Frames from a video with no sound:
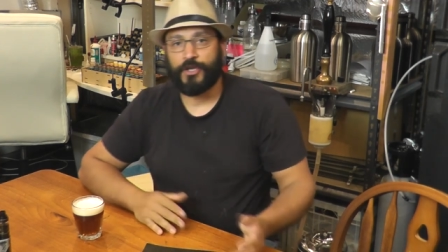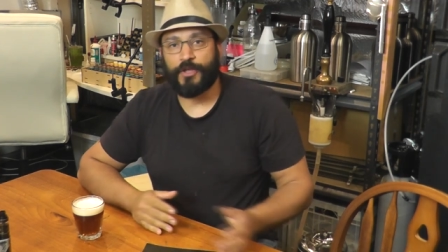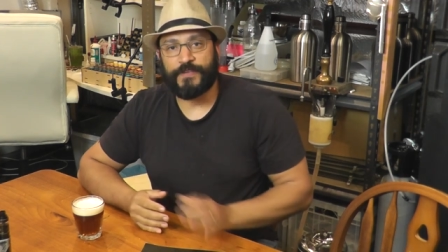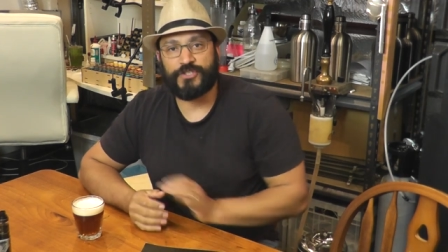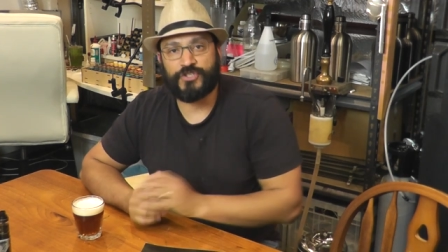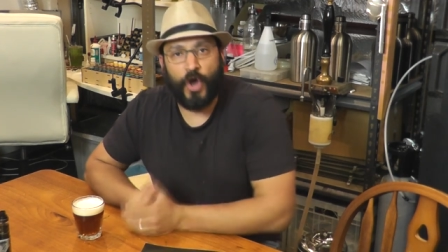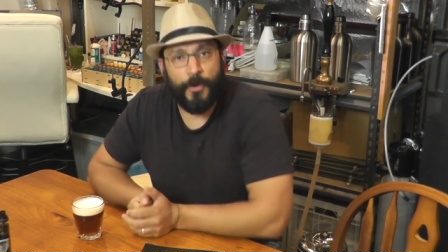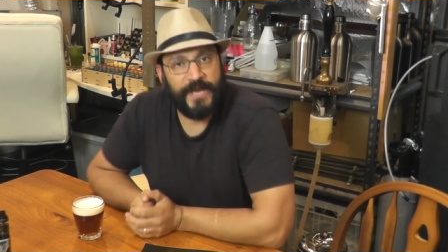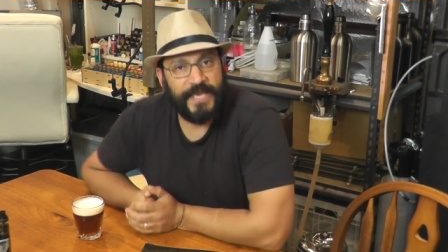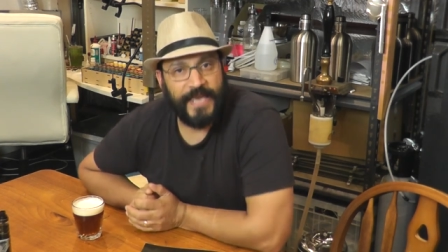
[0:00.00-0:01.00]
You know, there's so
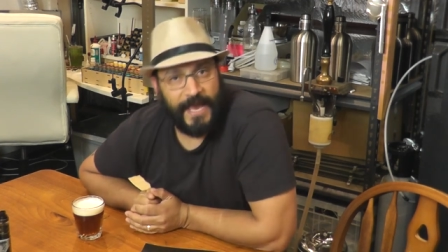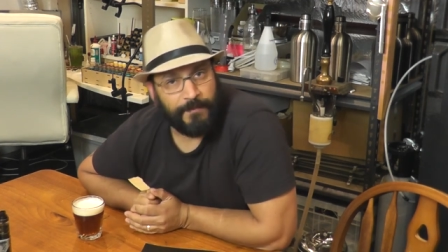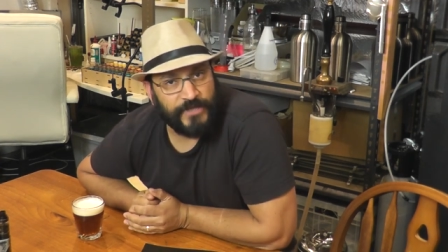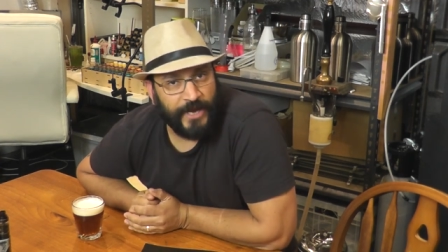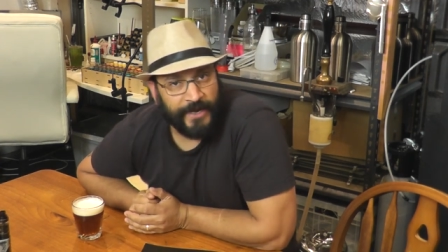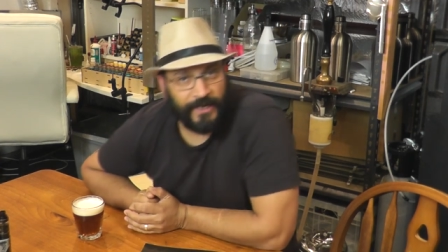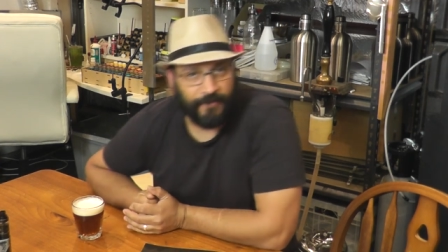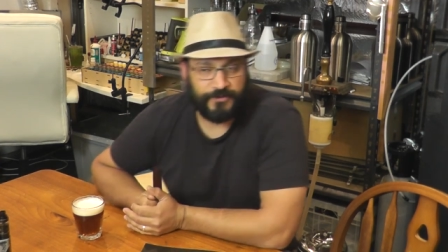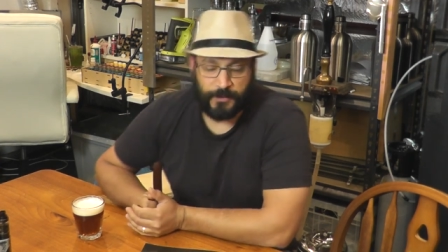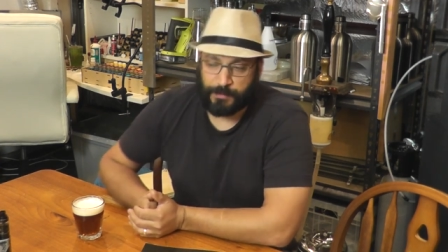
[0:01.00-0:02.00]
many games that I'd
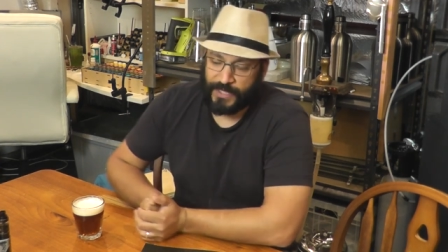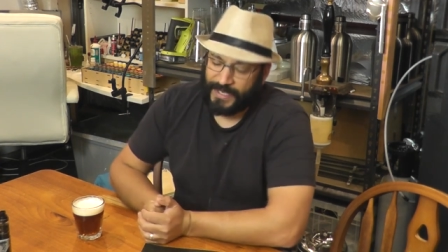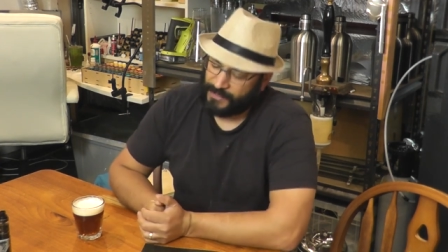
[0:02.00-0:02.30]
love to play.